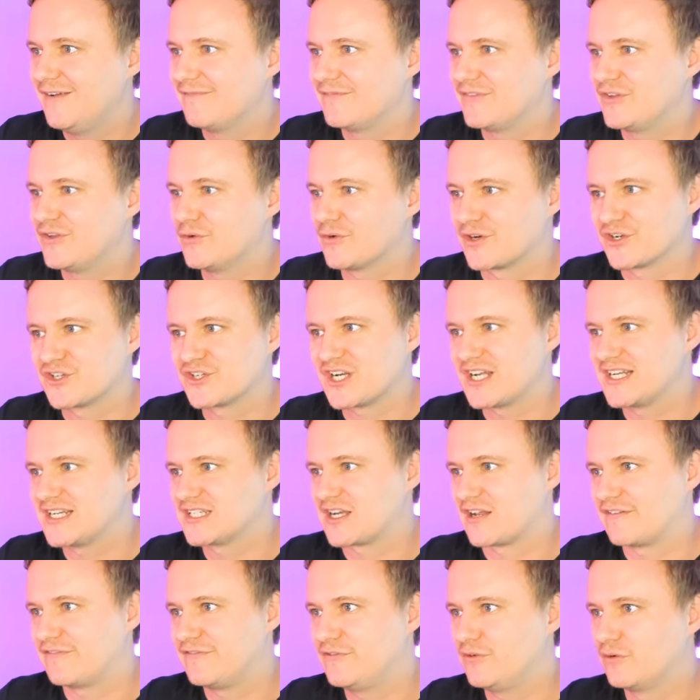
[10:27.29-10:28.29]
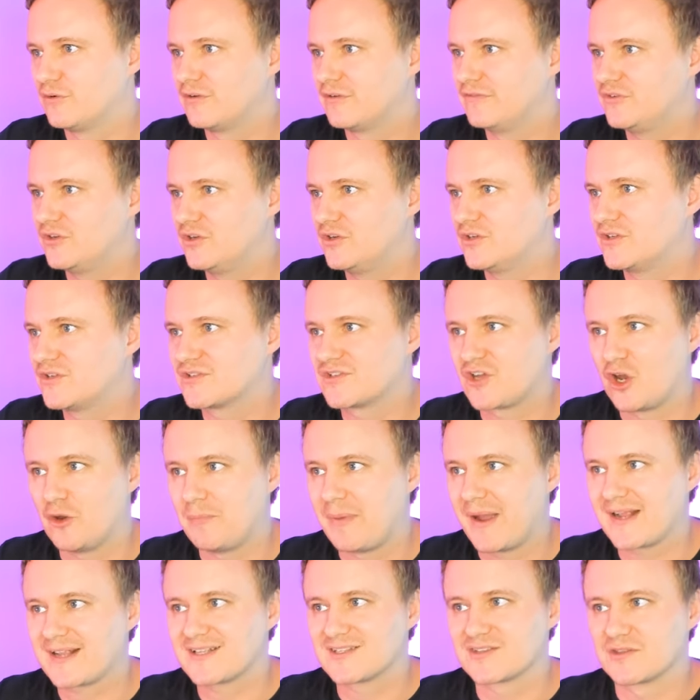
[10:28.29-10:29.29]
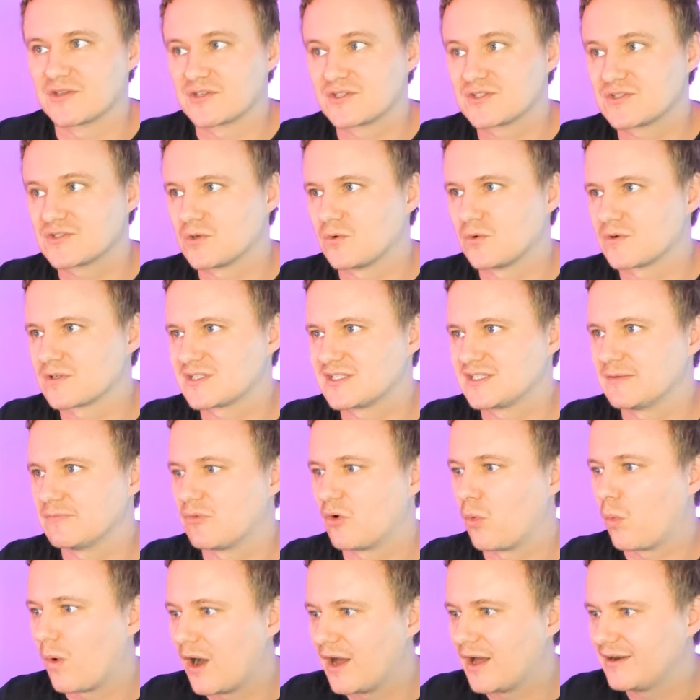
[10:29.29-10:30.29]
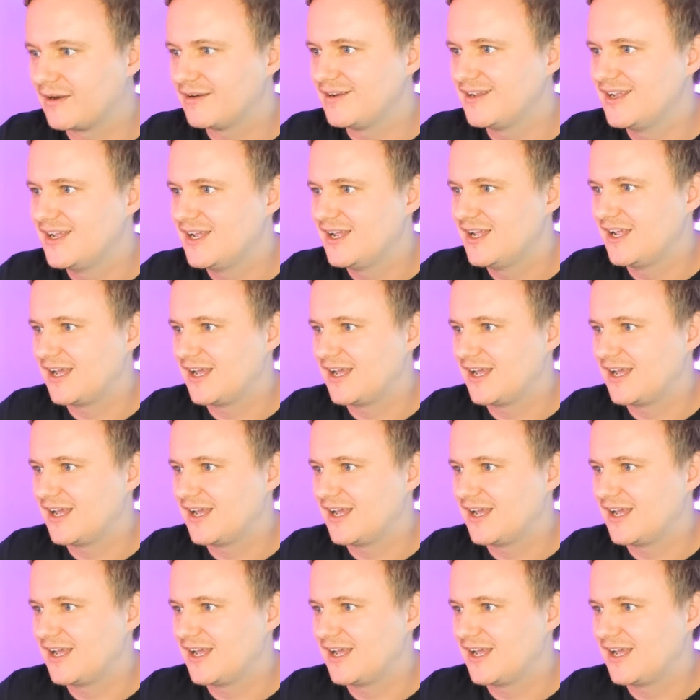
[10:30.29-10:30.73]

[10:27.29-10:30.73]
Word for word: If you want to change that field of view, just go back to the source number one,